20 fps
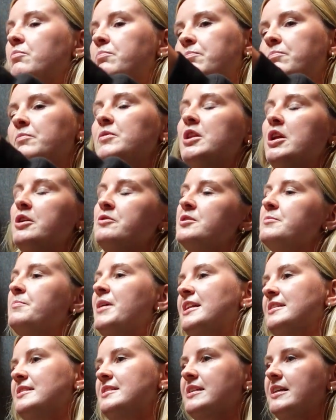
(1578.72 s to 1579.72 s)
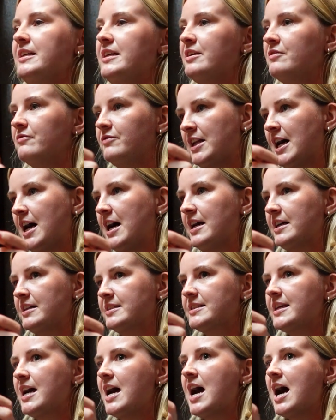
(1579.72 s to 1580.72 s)
loads of Palestinian
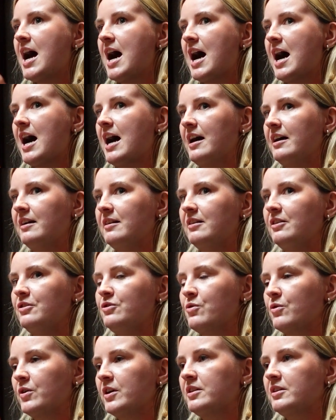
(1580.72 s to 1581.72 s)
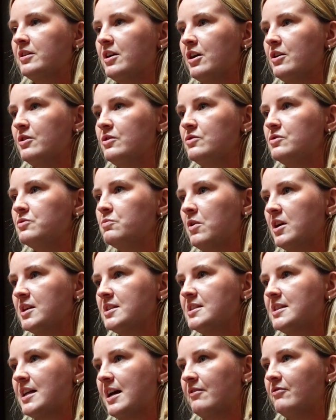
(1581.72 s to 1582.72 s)
flags. And North goes,
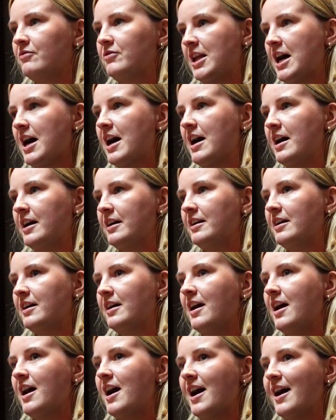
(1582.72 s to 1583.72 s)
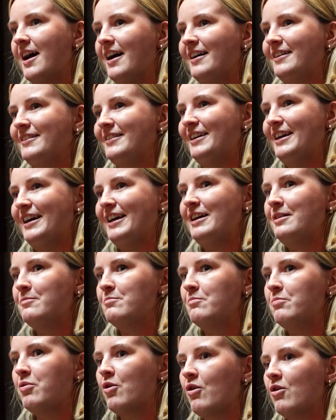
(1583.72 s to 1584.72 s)
what's that flag? And
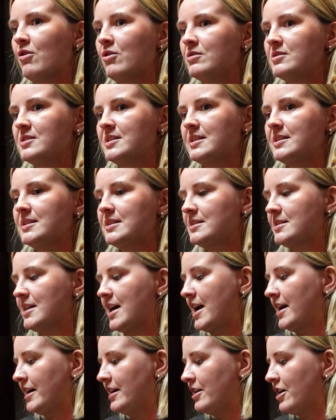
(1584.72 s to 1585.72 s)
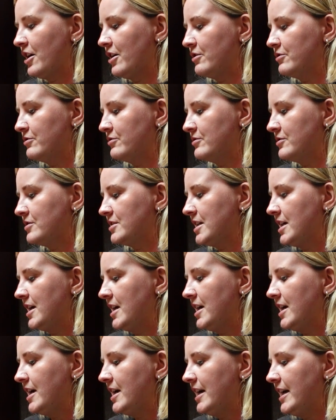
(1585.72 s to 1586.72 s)
Kim pauses and goes,
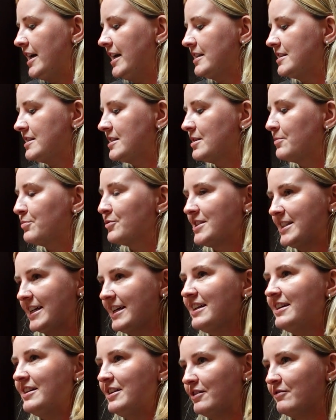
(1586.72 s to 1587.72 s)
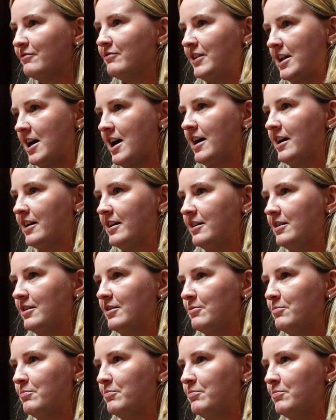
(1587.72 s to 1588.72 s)
it's the Brazilian flag
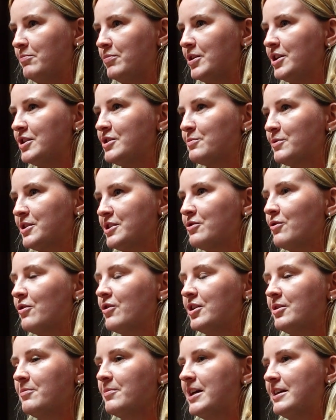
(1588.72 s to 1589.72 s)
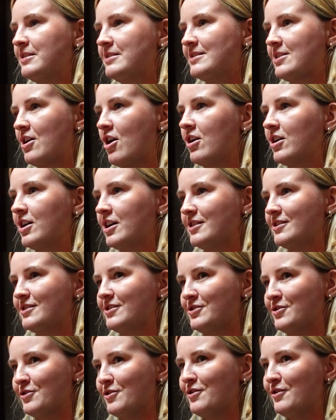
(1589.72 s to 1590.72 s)
because we're talking about soccer
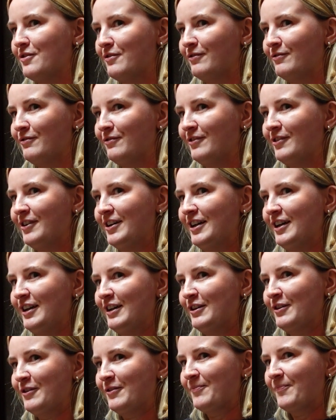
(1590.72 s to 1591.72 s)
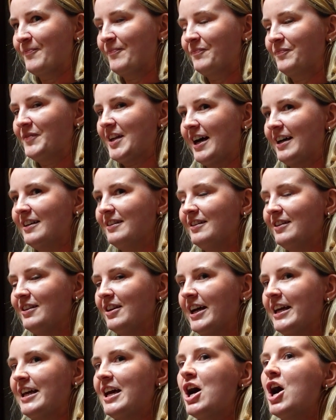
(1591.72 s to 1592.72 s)
stuff. And like,